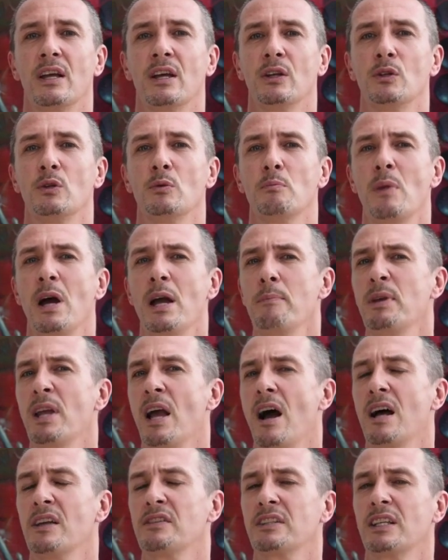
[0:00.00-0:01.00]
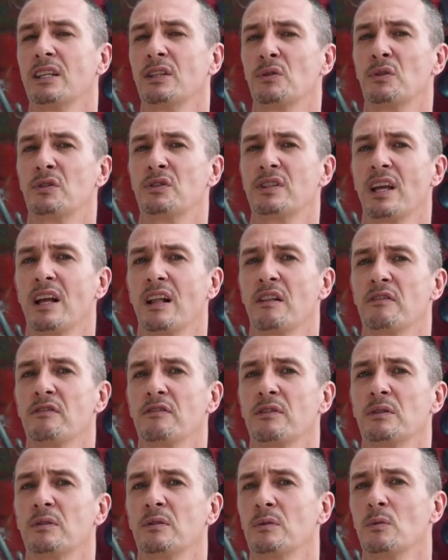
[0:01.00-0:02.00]
You might be asking yourself,
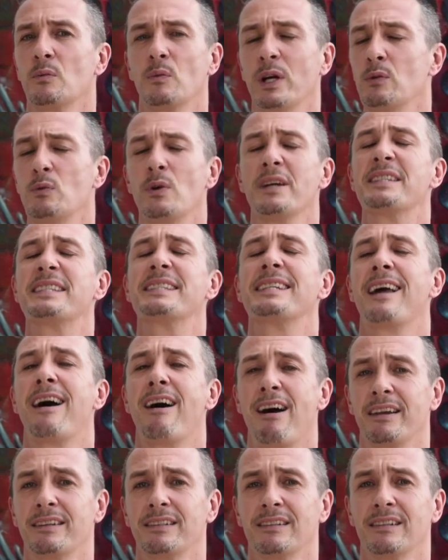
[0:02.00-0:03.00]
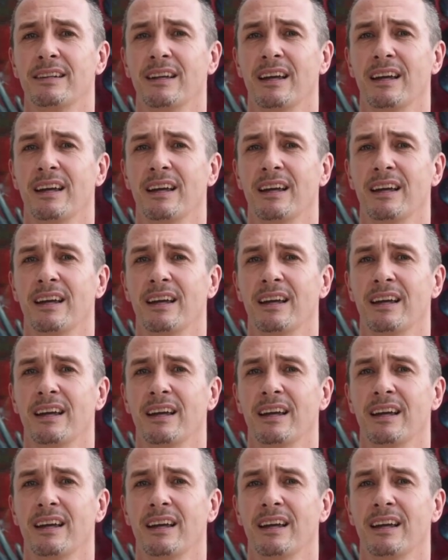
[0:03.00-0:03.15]
where do I start?